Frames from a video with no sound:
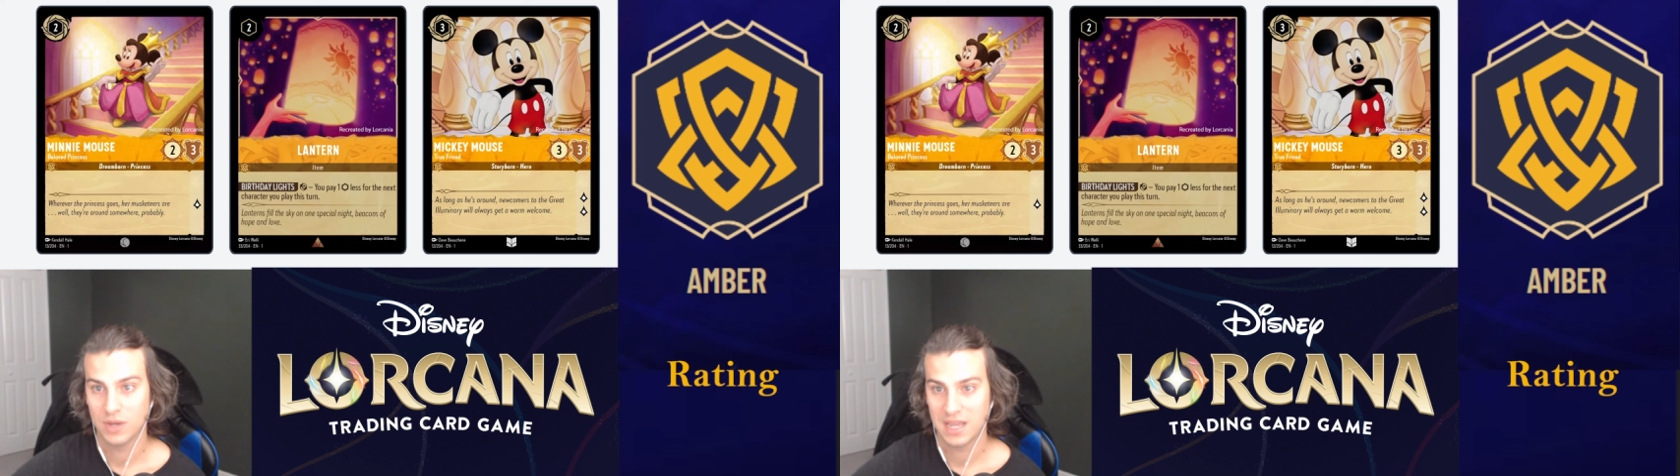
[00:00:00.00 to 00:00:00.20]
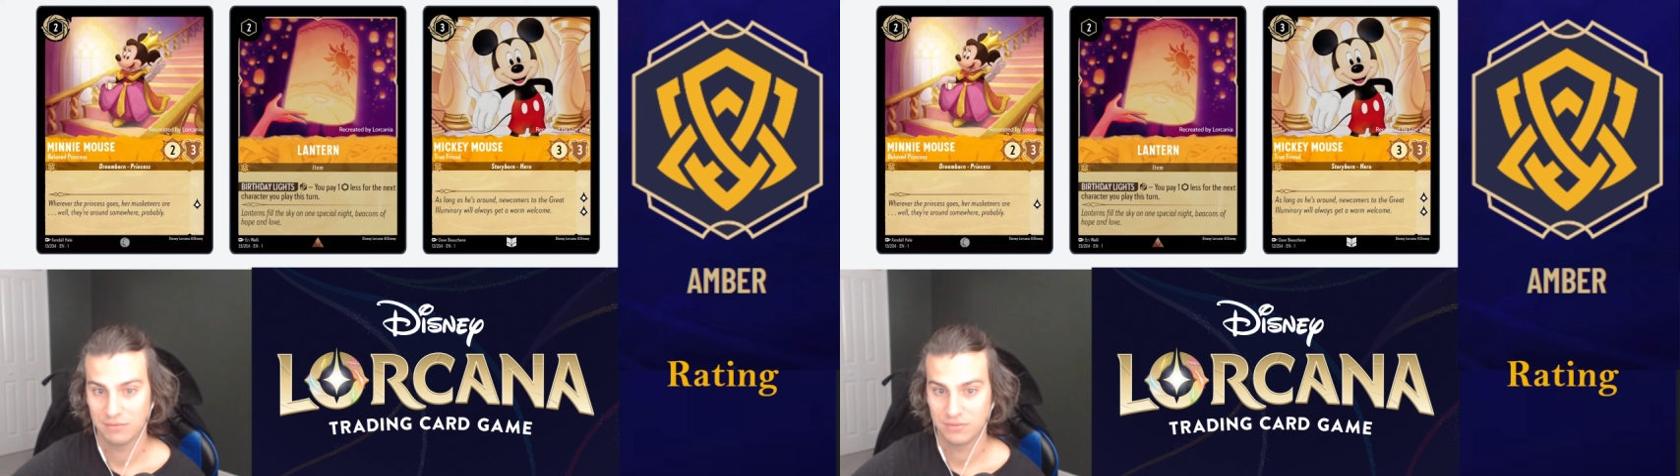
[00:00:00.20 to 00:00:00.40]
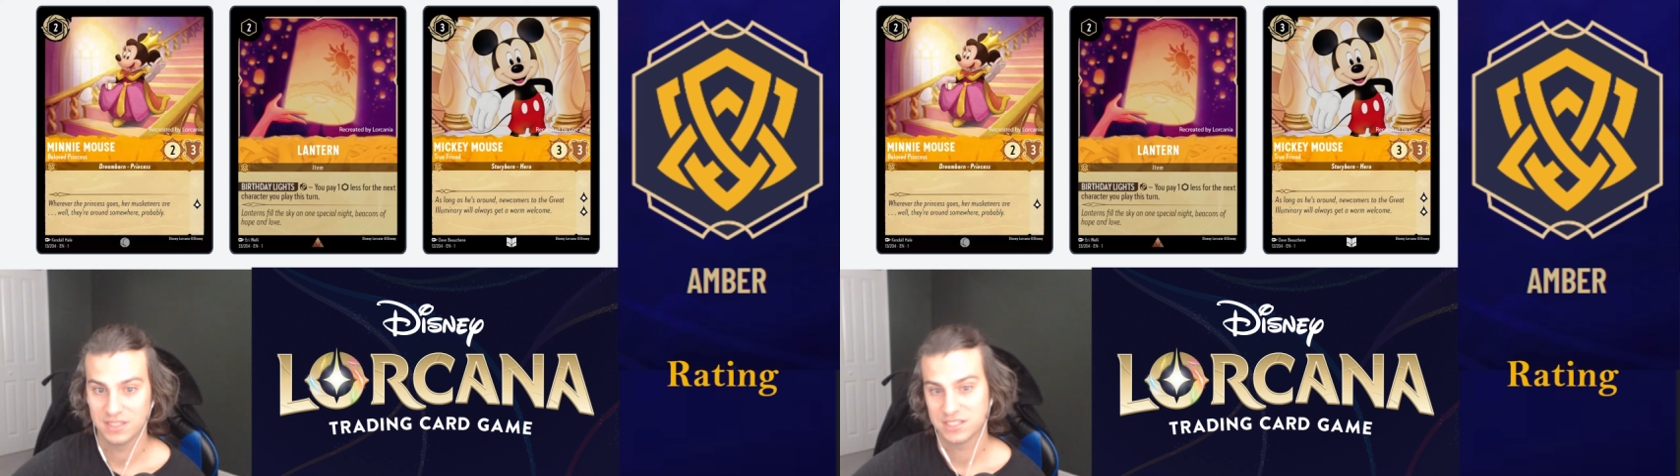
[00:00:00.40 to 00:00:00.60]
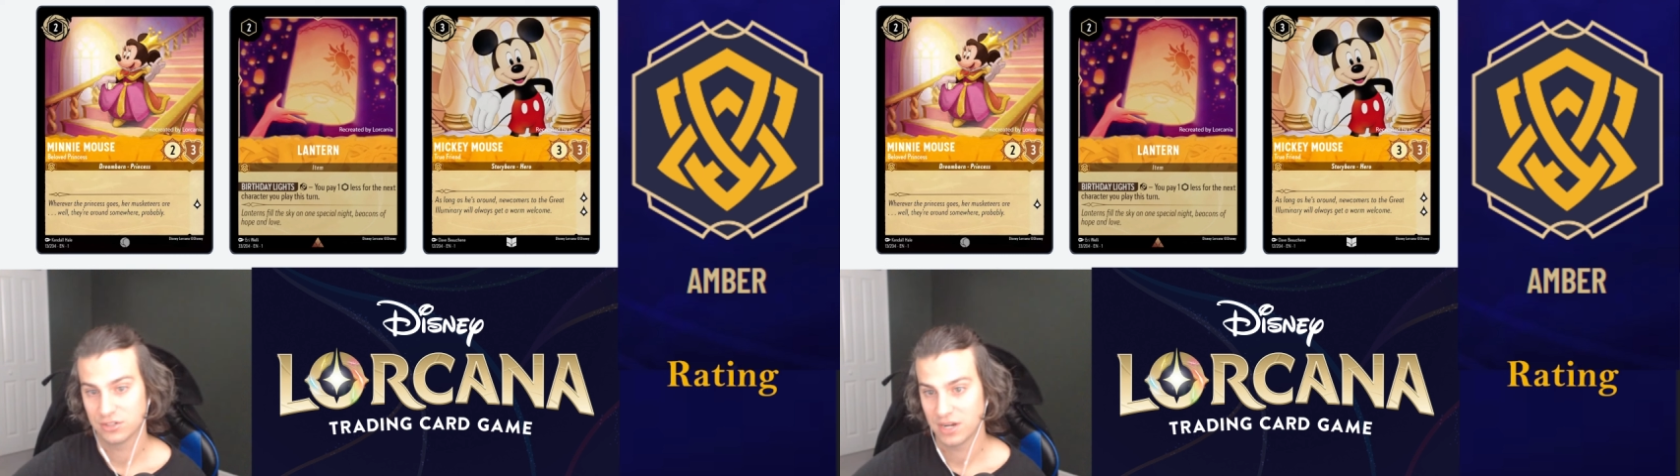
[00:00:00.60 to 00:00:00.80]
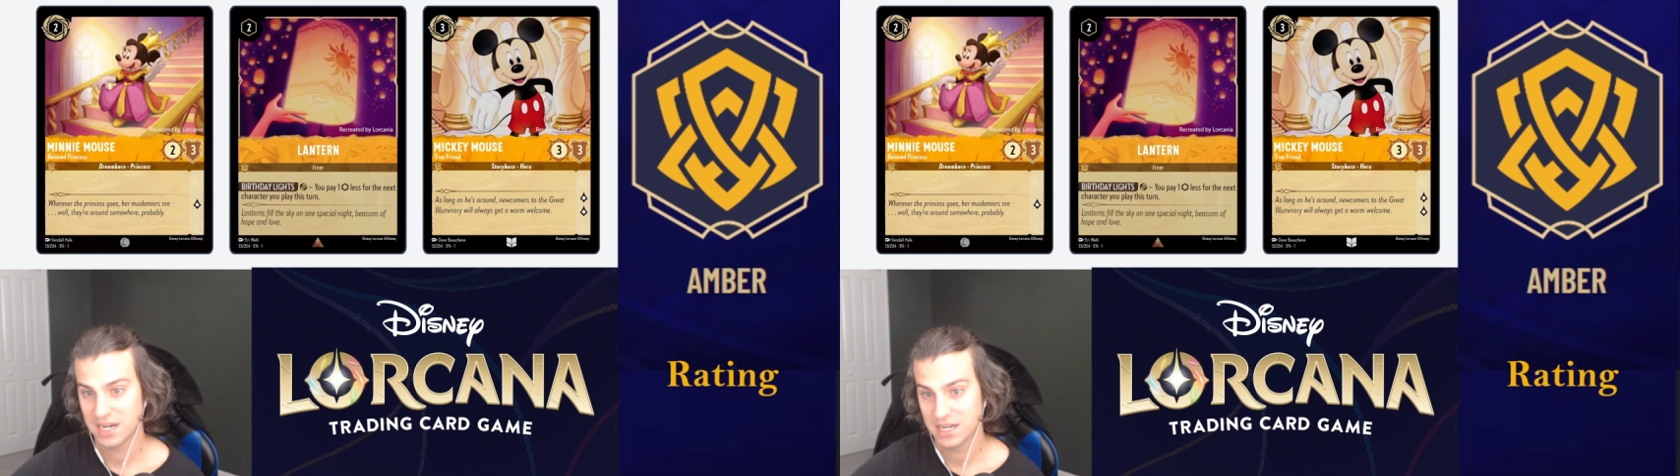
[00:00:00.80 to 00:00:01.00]
have this in
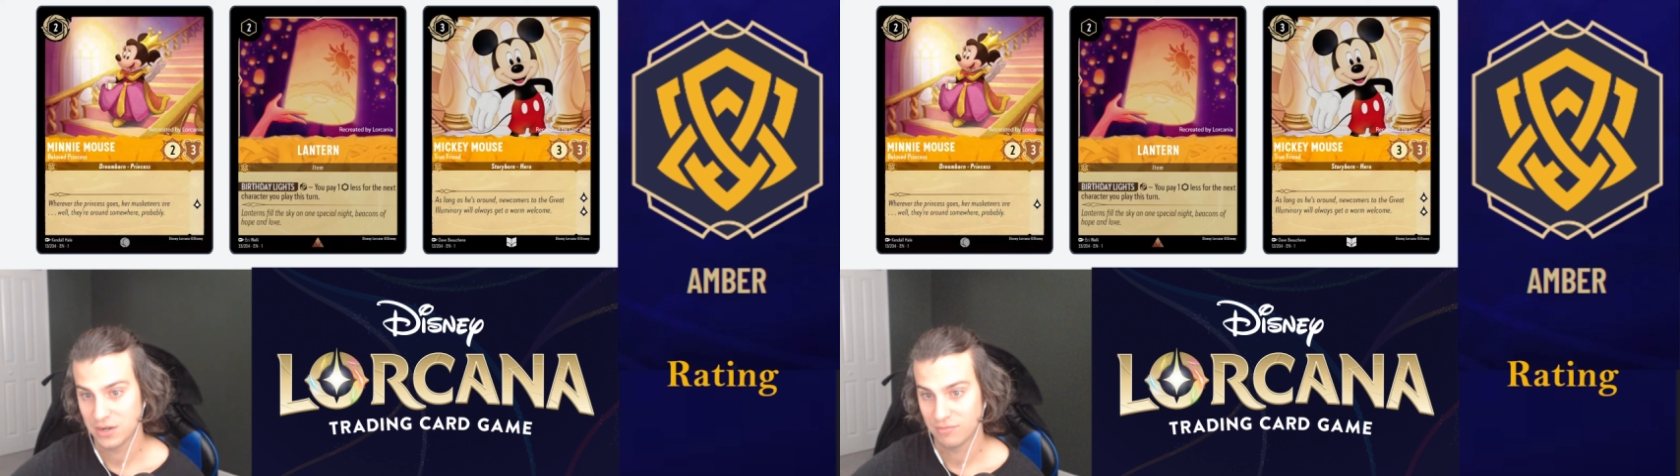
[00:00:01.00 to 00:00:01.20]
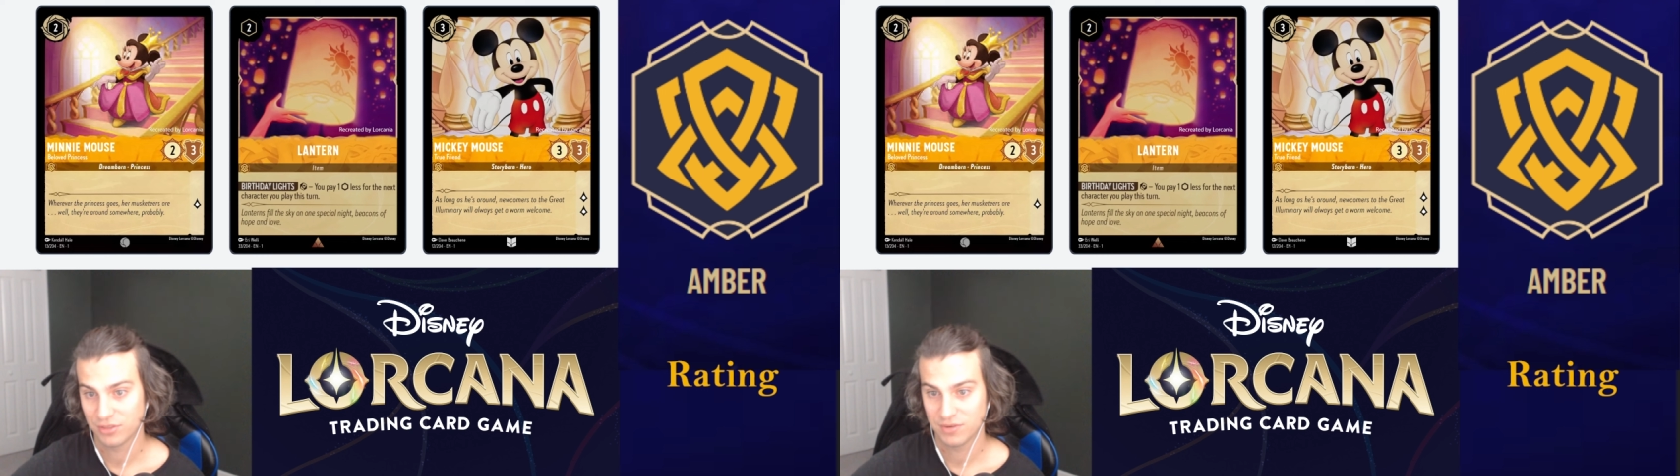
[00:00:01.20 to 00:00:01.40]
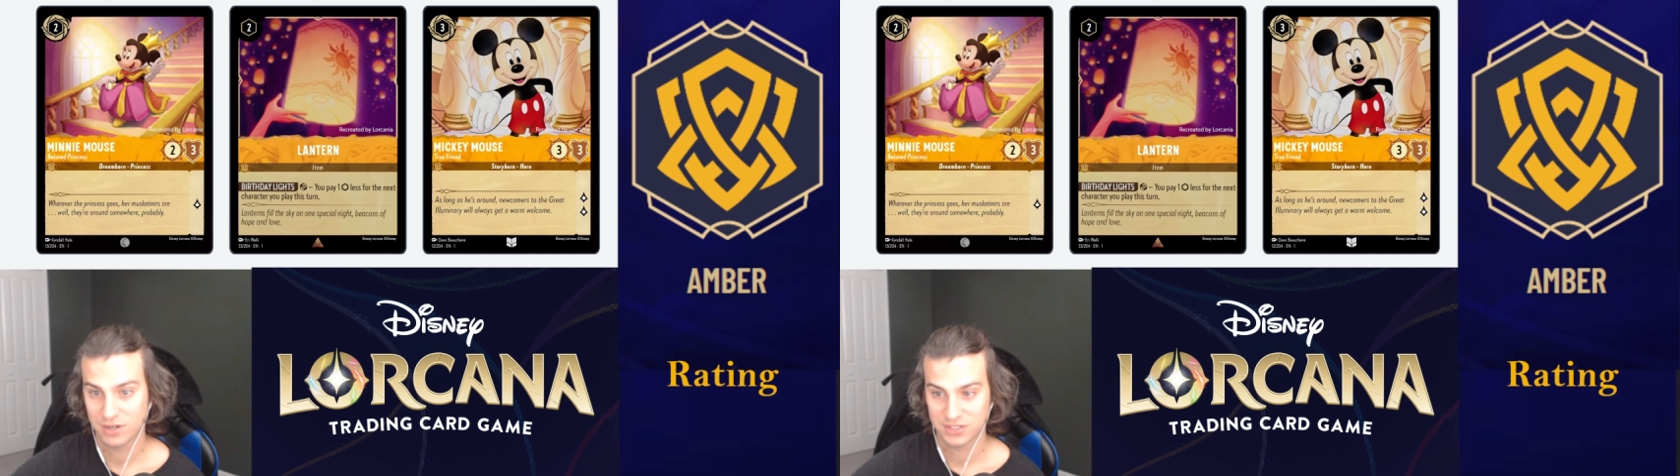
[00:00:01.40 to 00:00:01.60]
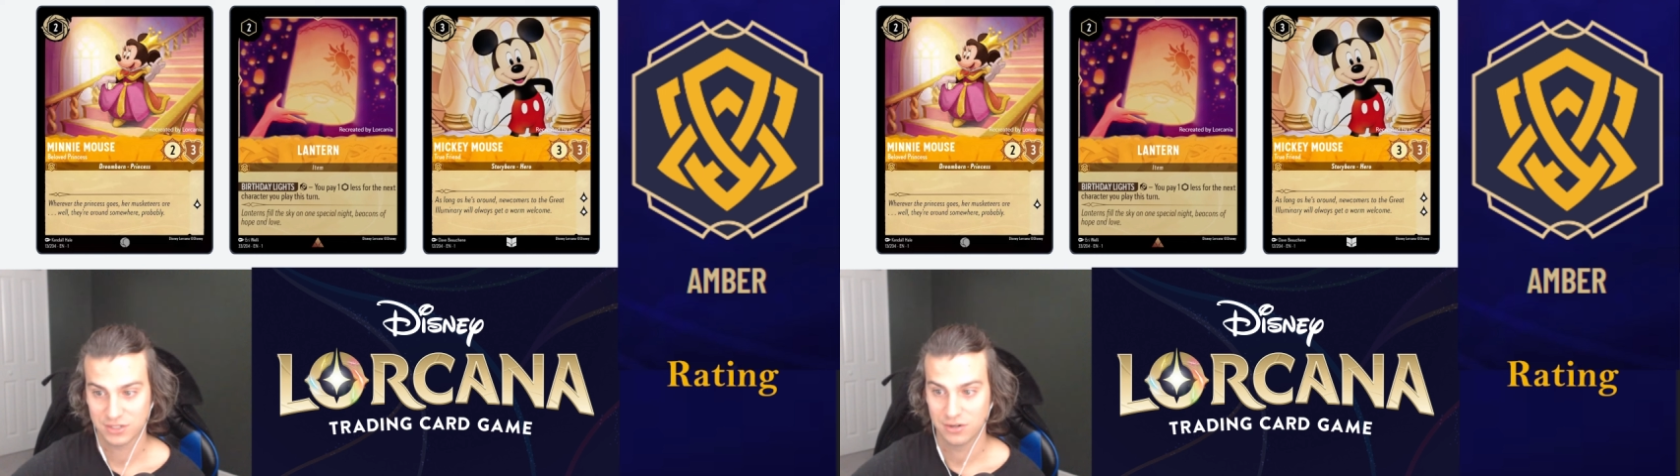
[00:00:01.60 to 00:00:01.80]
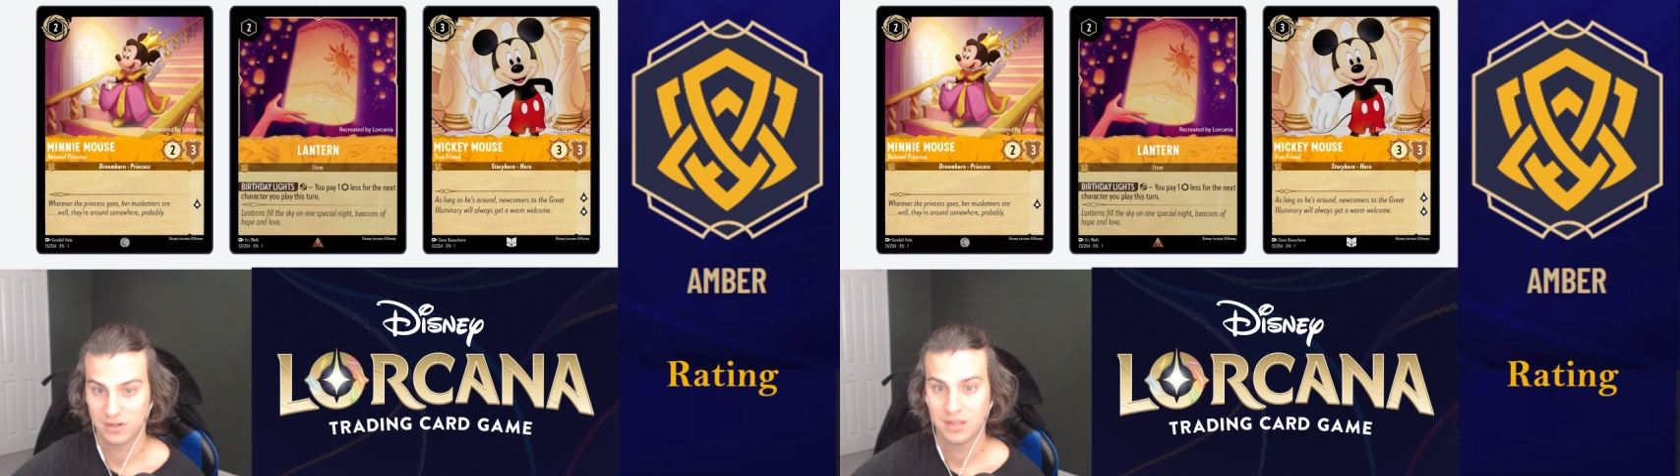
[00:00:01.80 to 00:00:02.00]
your hand and you have a 3-cost
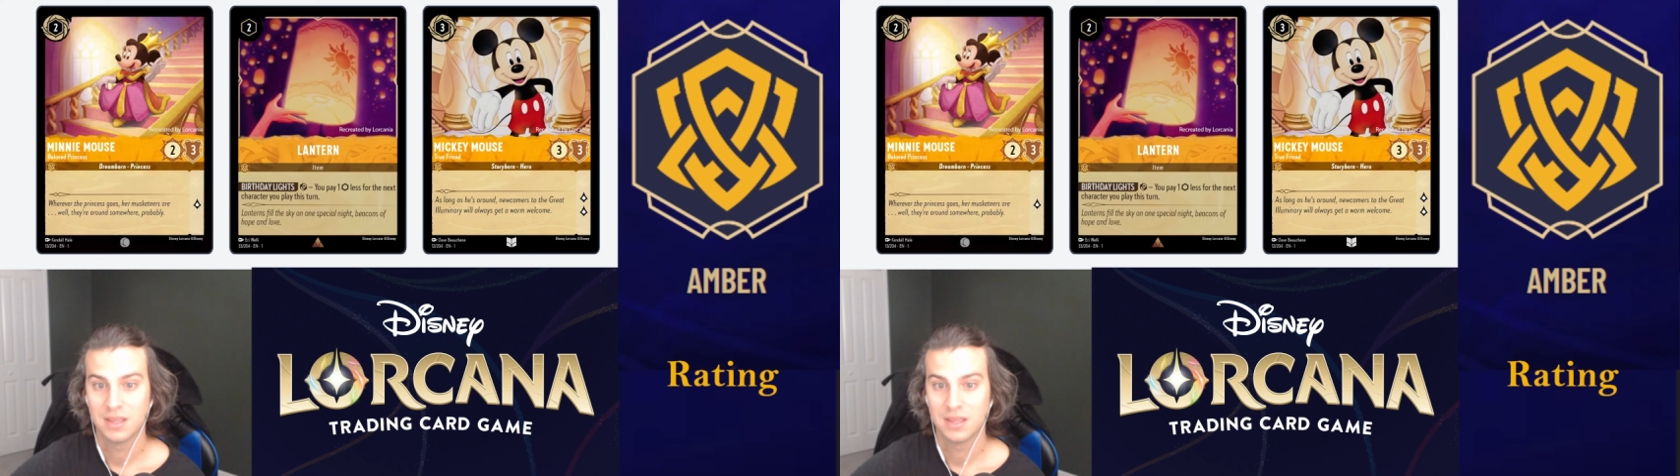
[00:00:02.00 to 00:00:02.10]
card,